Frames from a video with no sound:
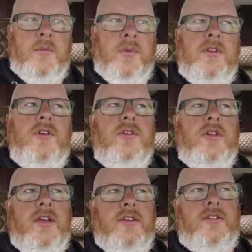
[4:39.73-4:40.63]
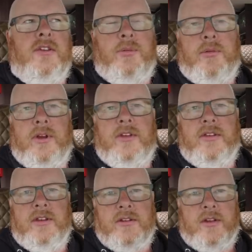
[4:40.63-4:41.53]
But there's usually a
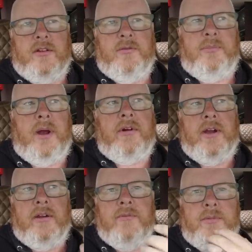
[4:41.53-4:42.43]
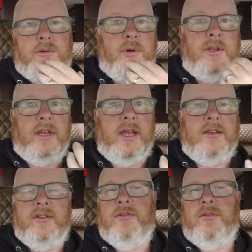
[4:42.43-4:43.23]
separated kind of barrier between the lanes,